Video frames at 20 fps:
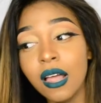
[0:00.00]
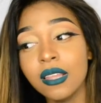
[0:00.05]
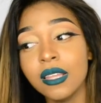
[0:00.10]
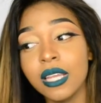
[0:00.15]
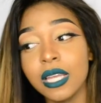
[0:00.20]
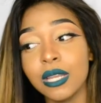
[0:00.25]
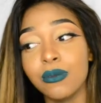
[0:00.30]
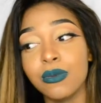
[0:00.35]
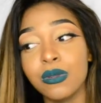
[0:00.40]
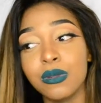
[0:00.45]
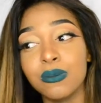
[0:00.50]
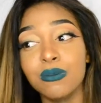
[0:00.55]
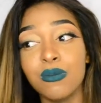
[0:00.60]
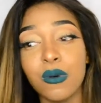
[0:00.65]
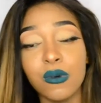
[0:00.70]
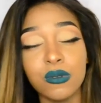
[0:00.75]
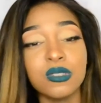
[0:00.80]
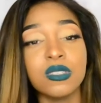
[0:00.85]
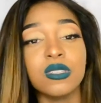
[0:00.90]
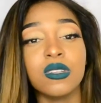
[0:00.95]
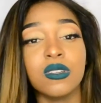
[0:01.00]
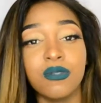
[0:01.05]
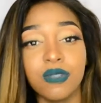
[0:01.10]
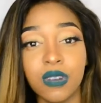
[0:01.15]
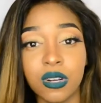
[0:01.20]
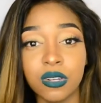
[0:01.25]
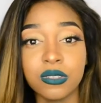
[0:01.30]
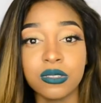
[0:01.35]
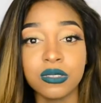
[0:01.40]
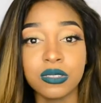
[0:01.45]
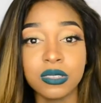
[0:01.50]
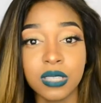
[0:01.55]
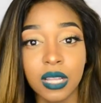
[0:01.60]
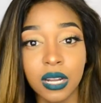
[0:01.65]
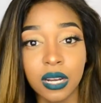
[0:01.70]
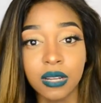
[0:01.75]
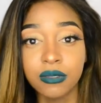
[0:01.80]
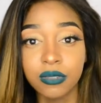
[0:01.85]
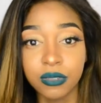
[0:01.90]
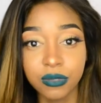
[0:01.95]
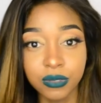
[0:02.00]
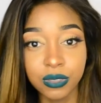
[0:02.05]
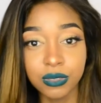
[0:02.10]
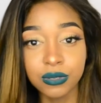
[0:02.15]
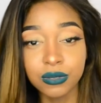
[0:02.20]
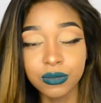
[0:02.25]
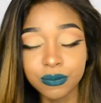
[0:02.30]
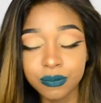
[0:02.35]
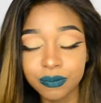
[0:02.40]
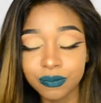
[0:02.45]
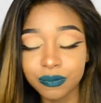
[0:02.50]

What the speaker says: like with most of the frontals that I've reviewed,